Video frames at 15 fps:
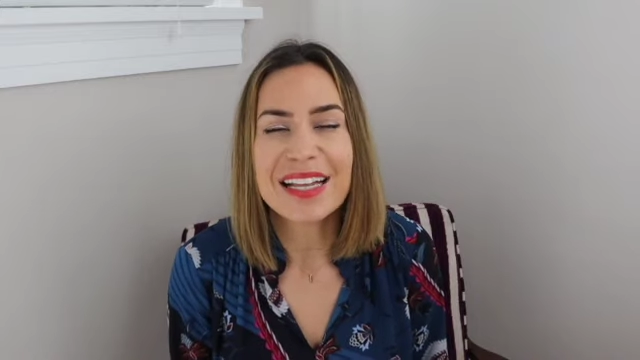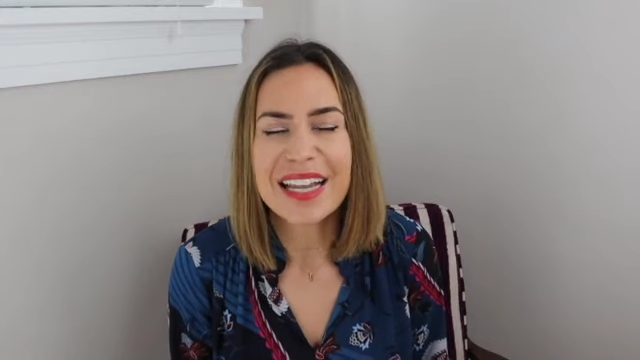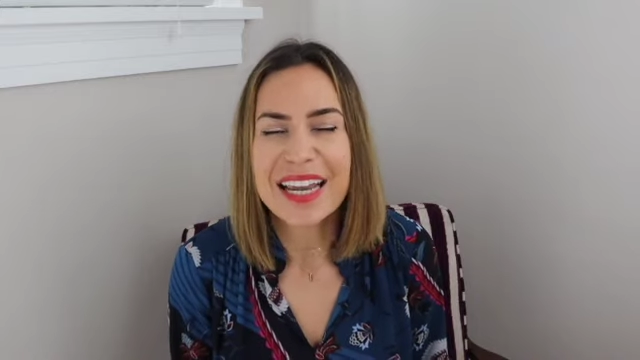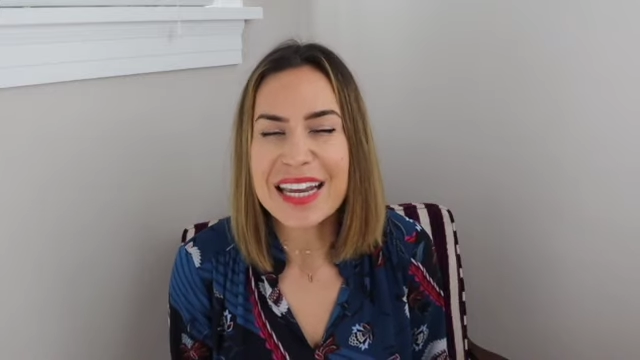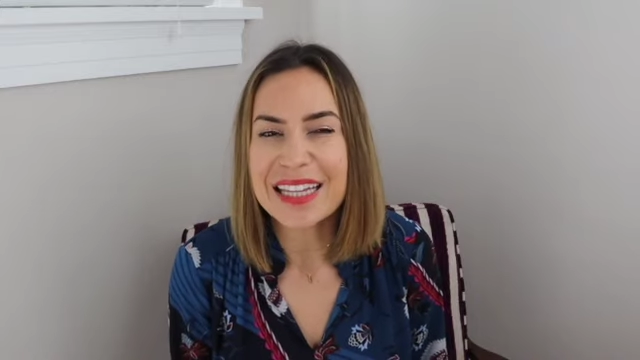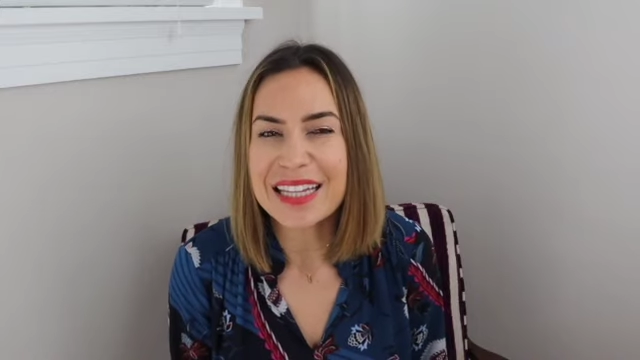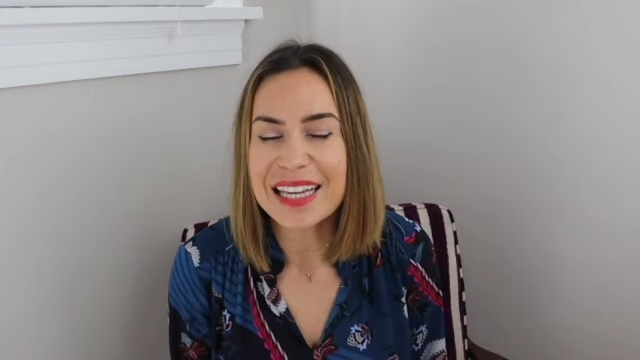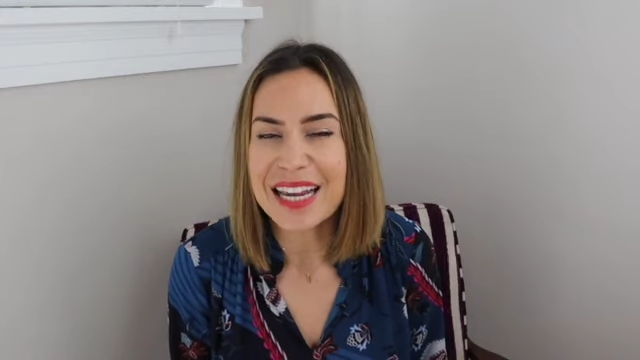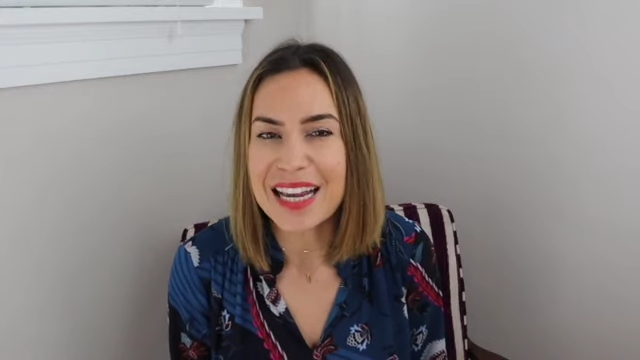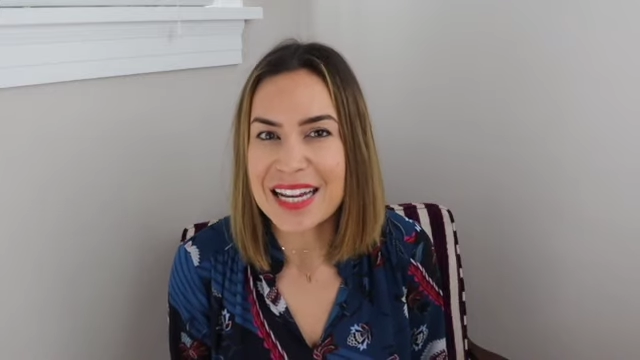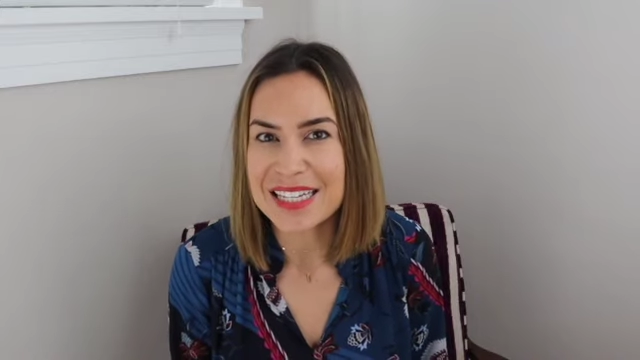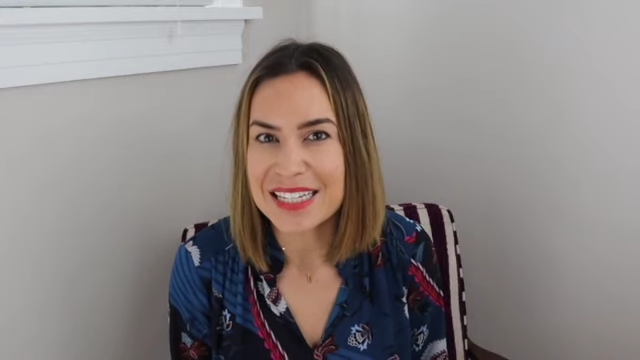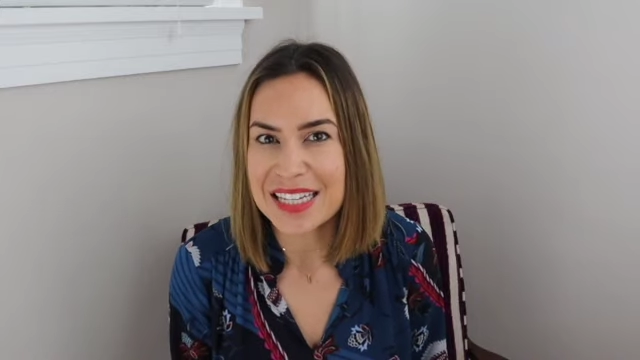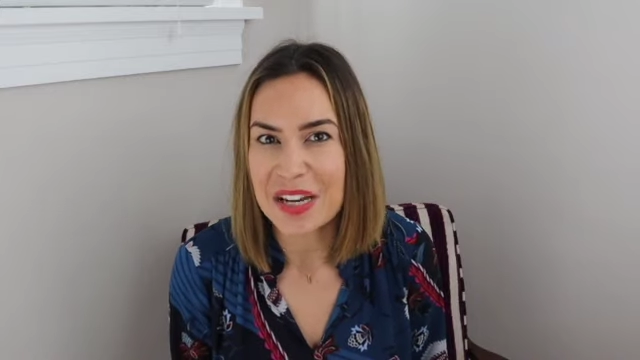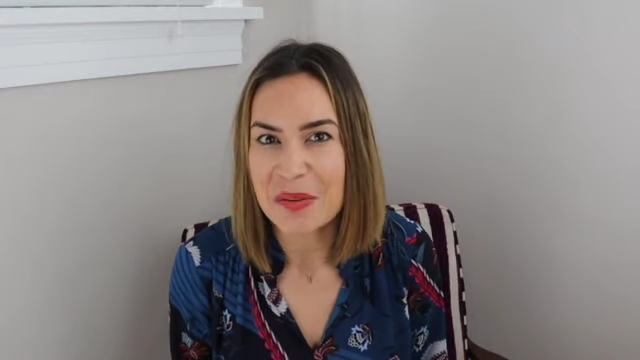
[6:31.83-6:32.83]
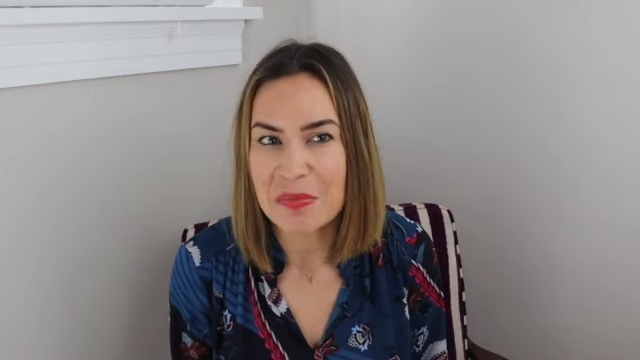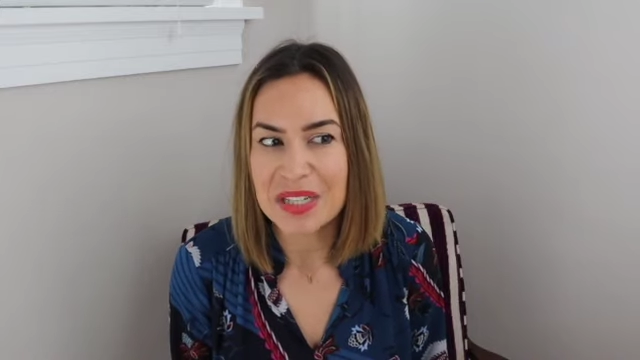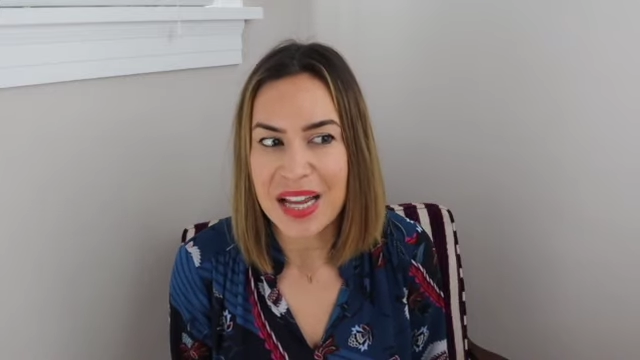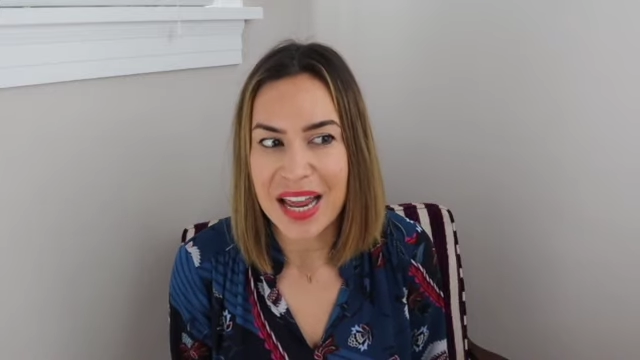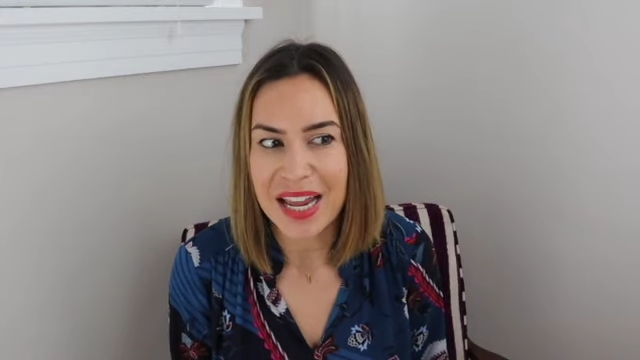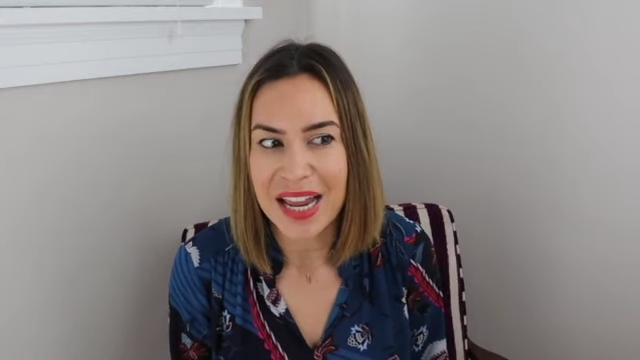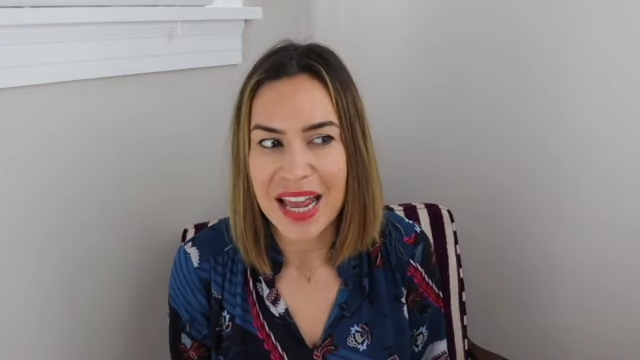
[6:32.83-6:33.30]
lately it seems
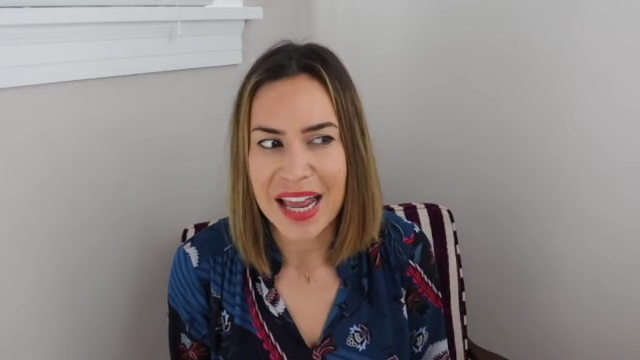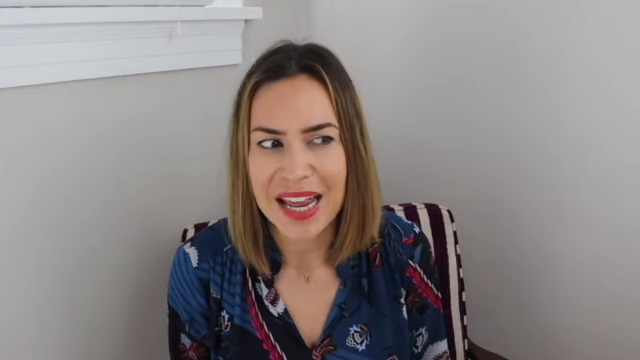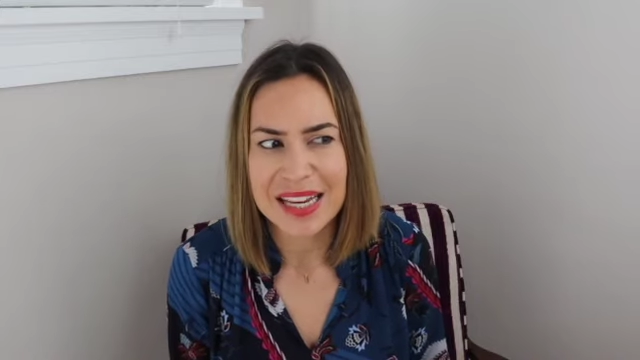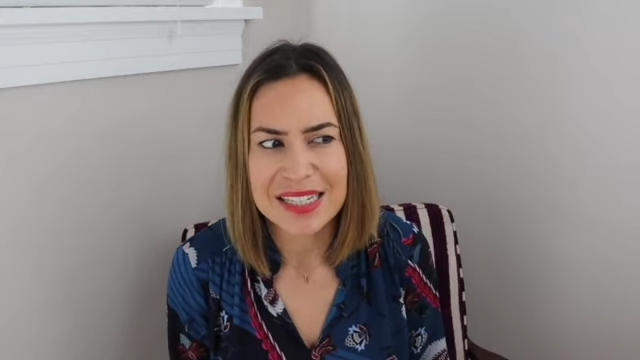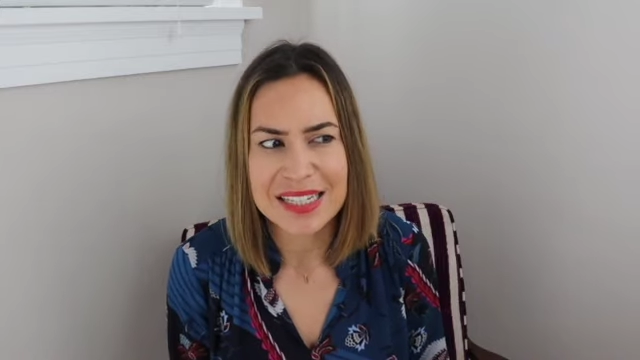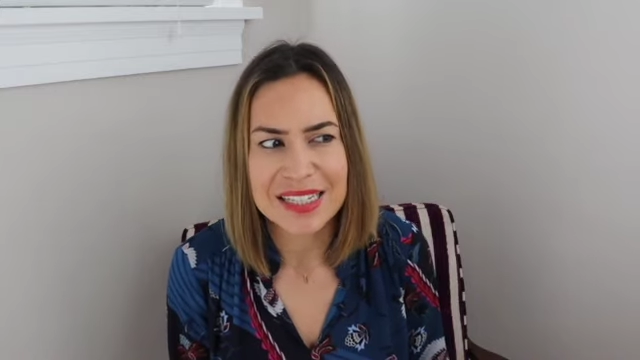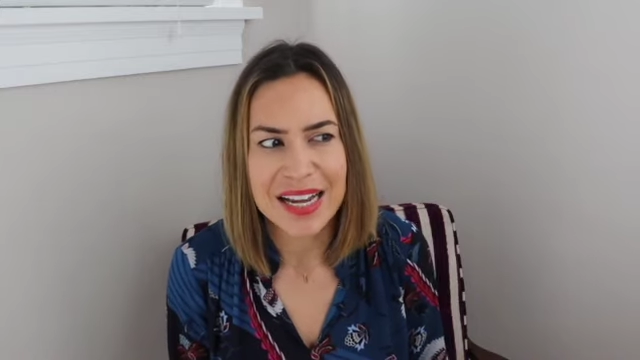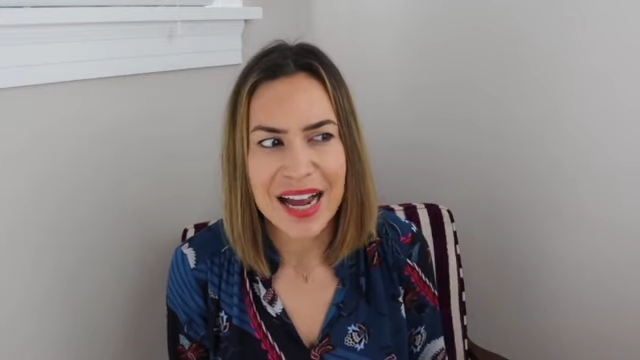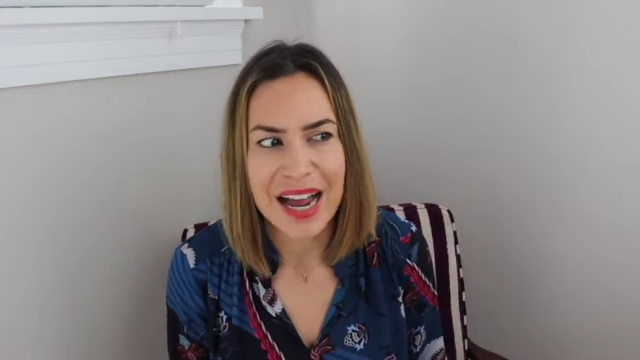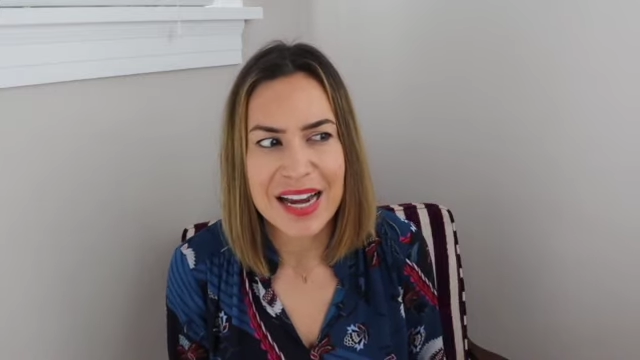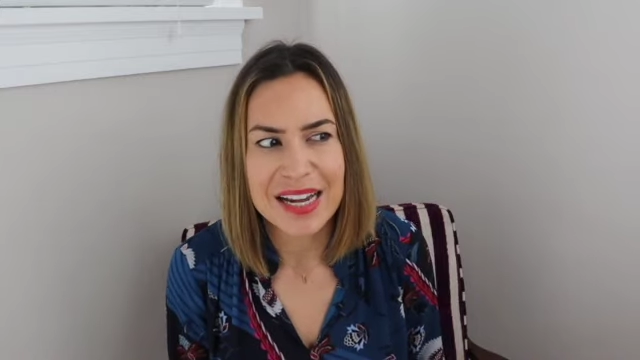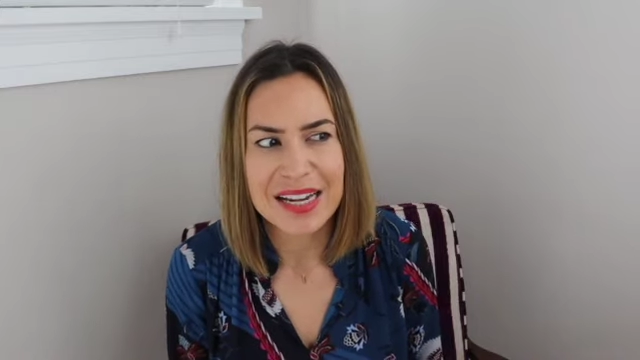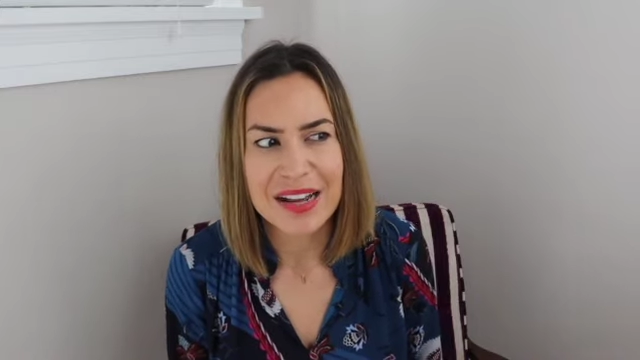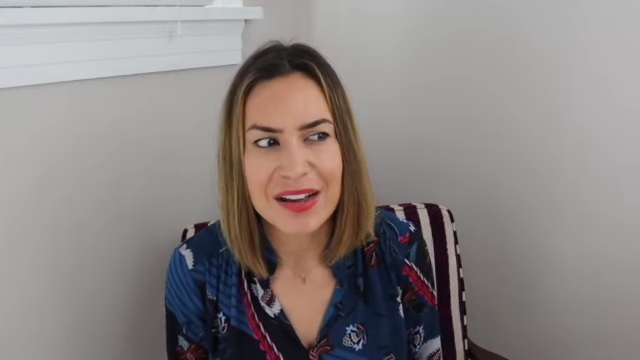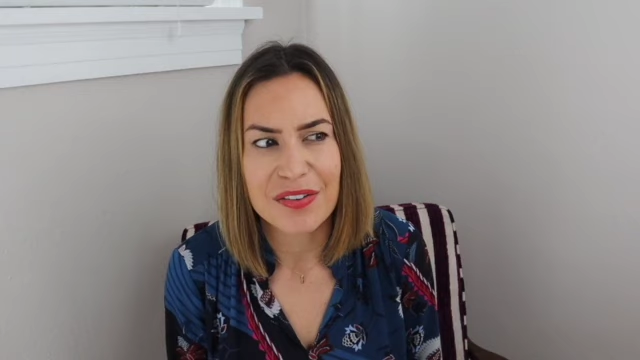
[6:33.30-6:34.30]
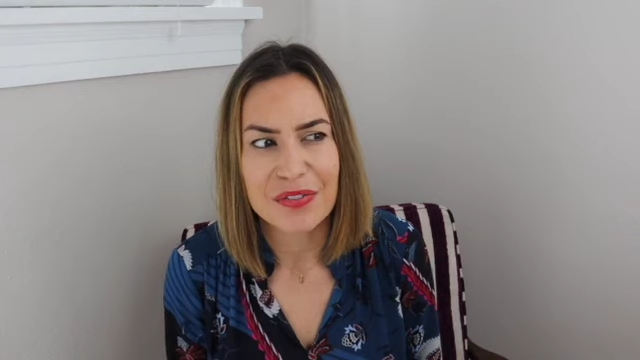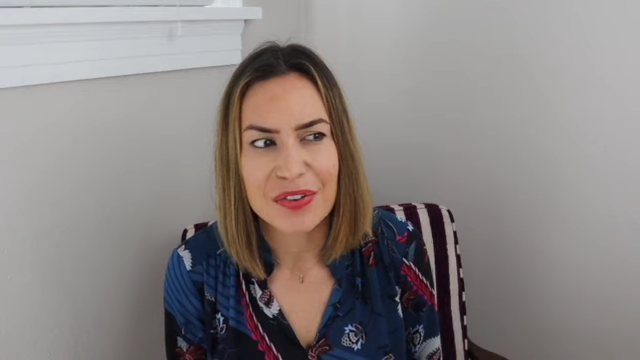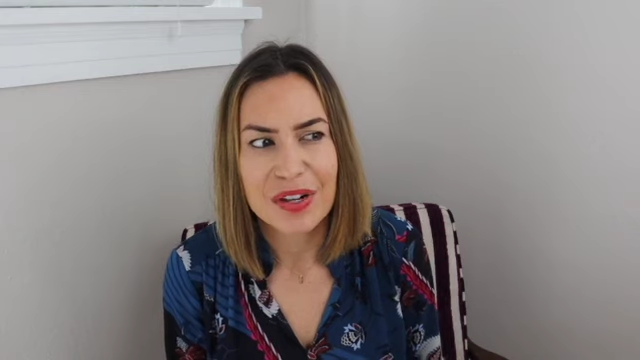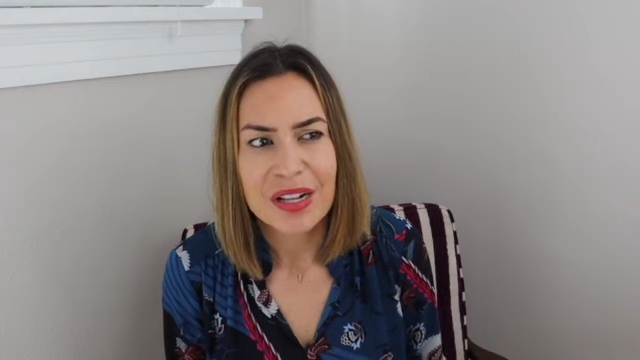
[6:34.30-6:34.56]
like it's kind of